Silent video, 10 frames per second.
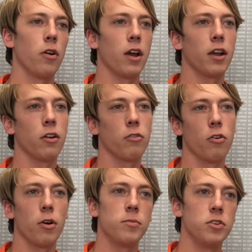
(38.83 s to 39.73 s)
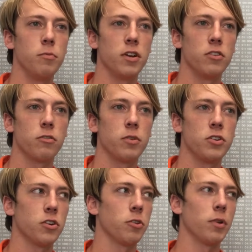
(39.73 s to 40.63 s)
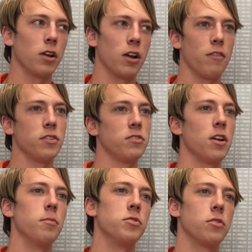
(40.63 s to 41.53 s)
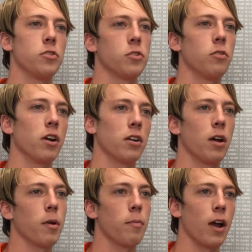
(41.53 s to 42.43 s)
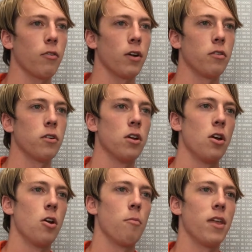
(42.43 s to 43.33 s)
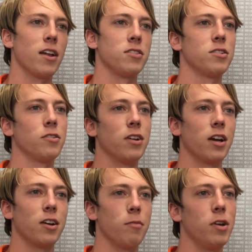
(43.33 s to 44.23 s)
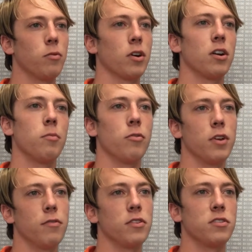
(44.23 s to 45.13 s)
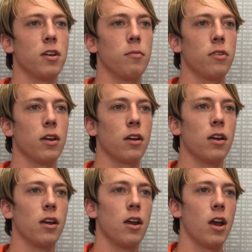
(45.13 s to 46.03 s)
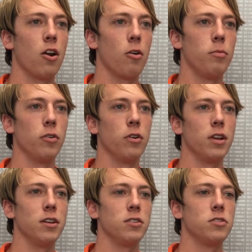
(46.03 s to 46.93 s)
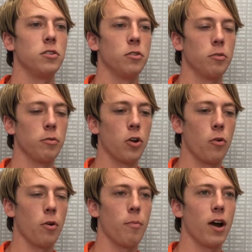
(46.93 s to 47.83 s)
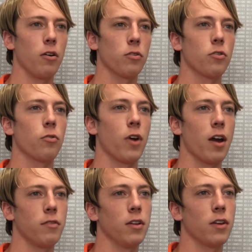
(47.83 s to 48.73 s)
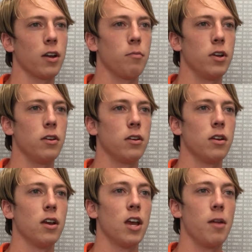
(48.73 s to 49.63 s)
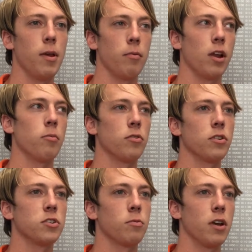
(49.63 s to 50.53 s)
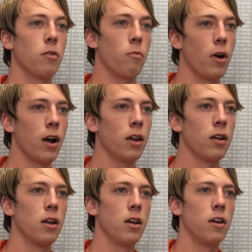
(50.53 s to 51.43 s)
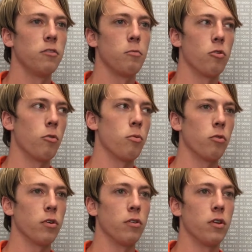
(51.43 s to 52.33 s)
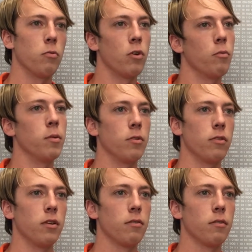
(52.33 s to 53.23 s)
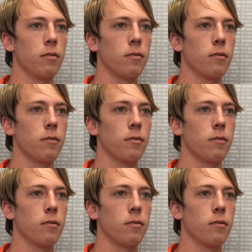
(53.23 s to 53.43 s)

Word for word: You and I can grow up two minutes from each other. We can have the same socioeconomic background. That's still not going to mean we're going to believe the same thing. And our ability to go about crafting that opinion and be able, able to explain why is more important than what we believe.